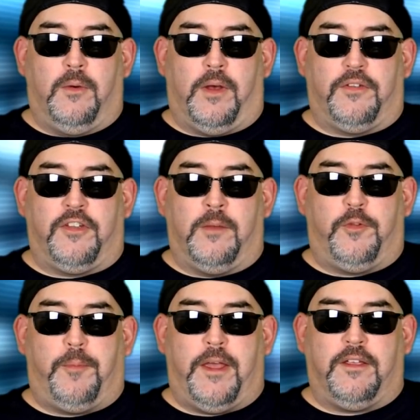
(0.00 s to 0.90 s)
While some
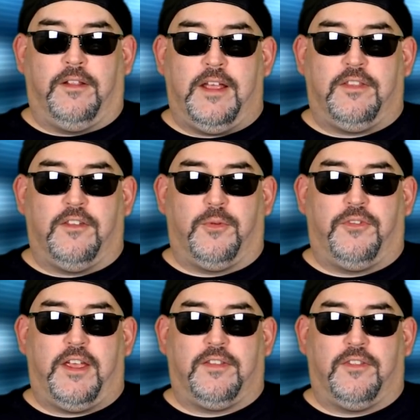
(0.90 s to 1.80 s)
speculate this will
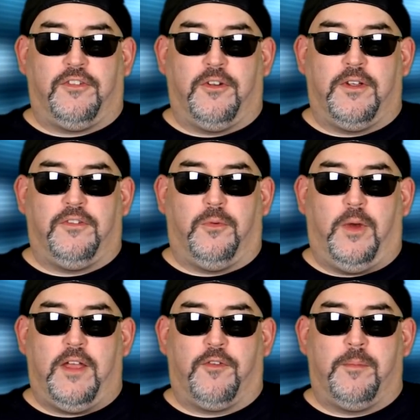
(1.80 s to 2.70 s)
take the series
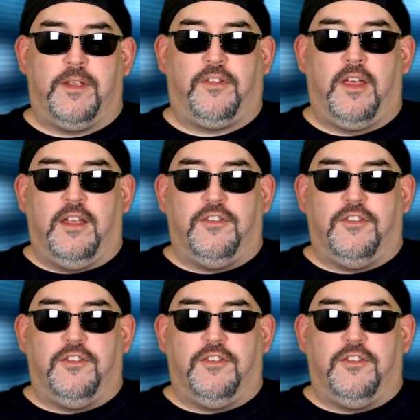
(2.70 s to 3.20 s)
away from its